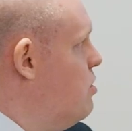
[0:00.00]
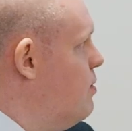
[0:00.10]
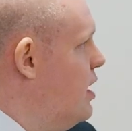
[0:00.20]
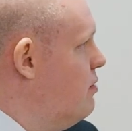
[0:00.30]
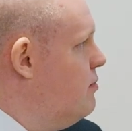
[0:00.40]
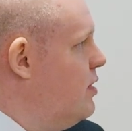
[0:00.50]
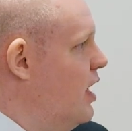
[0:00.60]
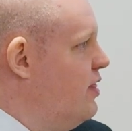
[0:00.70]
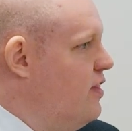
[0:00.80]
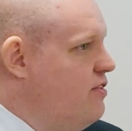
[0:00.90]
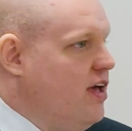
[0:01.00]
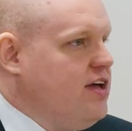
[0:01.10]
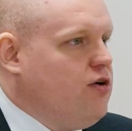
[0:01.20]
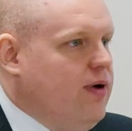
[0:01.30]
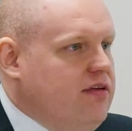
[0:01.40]
well, I think the
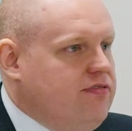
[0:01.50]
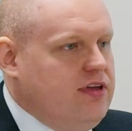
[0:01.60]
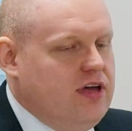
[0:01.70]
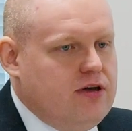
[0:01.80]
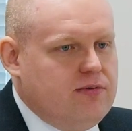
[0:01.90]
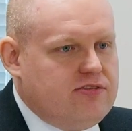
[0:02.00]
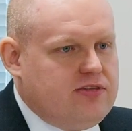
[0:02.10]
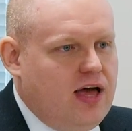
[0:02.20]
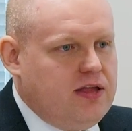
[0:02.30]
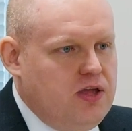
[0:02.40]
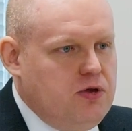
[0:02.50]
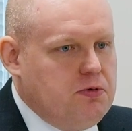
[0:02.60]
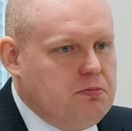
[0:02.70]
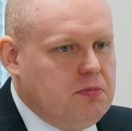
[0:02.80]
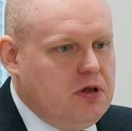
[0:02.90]
takeaway for you is that
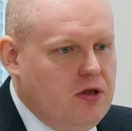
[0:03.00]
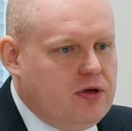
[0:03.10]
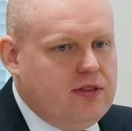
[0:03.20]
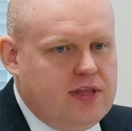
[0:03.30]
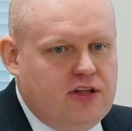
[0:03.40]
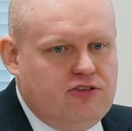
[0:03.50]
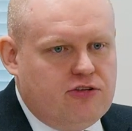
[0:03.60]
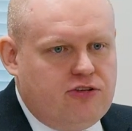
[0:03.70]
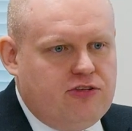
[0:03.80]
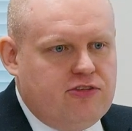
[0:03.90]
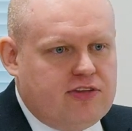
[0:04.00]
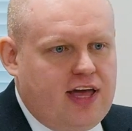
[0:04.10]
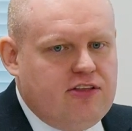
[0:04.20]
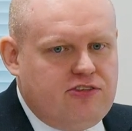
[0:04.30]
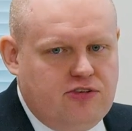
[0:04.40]
you look at the injunctions
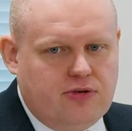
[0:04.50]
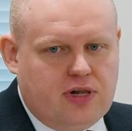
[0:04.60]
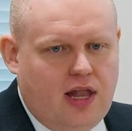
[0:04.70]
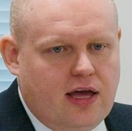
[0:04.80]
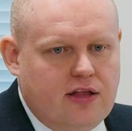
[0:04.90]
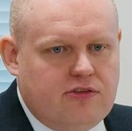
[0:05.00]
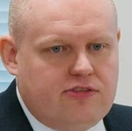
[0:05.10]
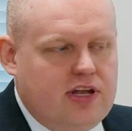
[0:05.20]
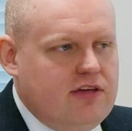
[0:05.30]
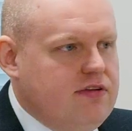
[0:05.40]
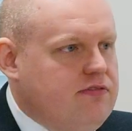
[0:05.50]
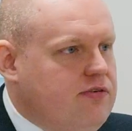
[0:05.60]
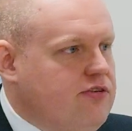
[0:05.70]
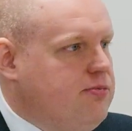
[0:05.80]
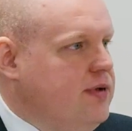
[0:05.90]
against your clients, and if
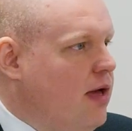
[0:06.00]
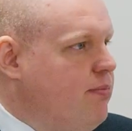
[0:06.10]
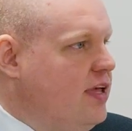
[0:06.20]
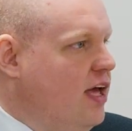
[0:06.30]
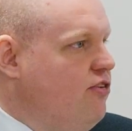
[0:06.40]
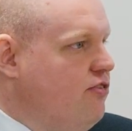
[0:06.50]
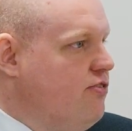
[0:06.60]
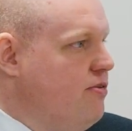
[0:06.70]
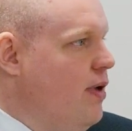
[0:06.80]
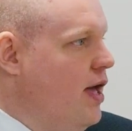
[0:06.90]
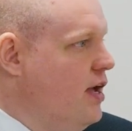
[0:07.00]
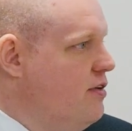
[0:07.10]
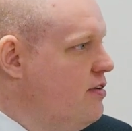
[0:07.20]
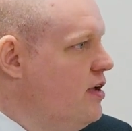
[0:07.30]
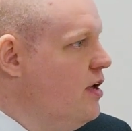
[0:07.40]
enforcement applications are
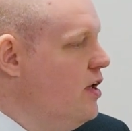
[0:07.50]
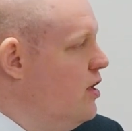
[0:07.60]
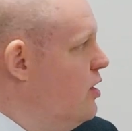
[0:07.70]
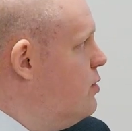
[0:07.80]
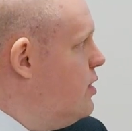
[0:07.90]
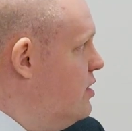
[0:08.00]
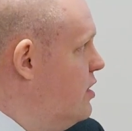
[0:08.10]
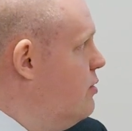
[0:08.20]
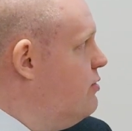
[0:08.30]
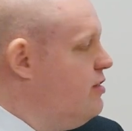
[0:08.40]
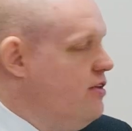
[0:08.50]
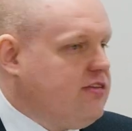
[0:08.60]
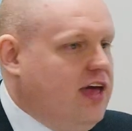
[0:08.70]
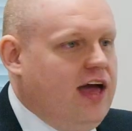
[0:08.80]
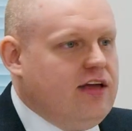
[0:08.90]
made, you can use this
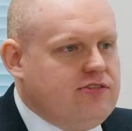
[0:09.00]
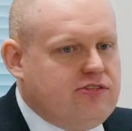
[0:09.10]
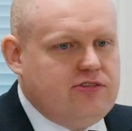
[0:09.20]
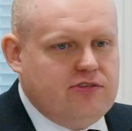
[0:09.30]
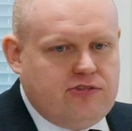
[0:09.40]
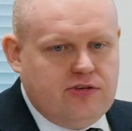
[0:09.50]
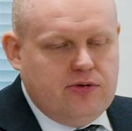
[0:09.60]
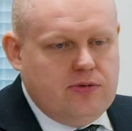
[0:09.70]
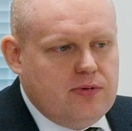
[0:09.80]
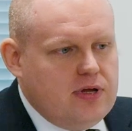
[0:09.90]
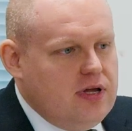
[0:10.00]
case to